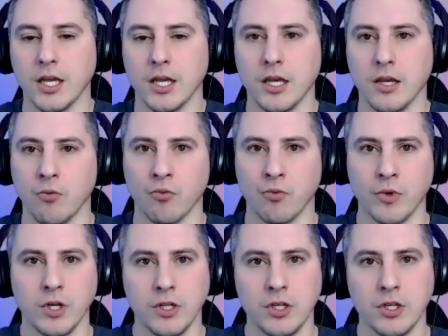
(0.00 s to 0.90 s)
it
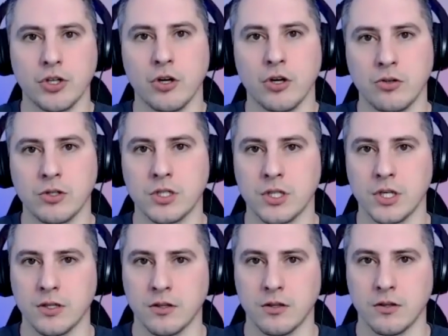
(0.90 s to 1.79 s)
really shows that
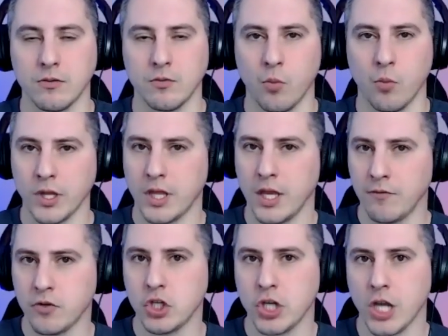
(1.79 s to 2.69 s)
what
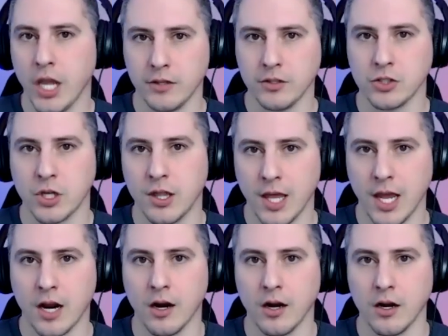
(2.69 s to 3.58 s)
they've changed
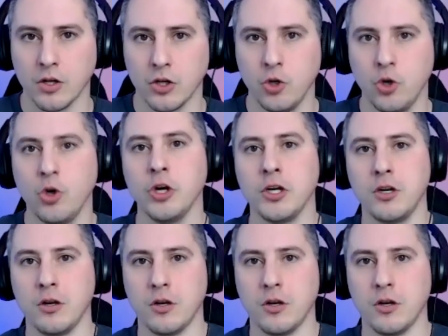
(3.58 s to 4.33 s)
there could